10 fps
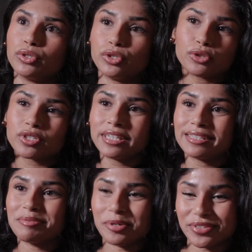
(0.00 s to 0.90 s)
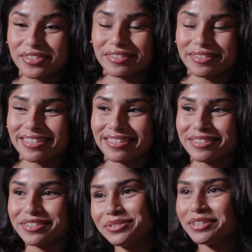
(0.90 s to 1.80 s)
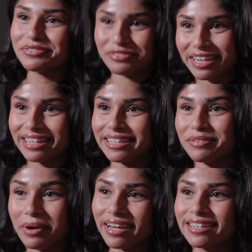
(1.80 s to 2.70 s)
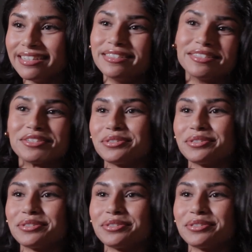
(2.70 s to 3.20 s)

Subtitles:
Usually the most student-friendly way is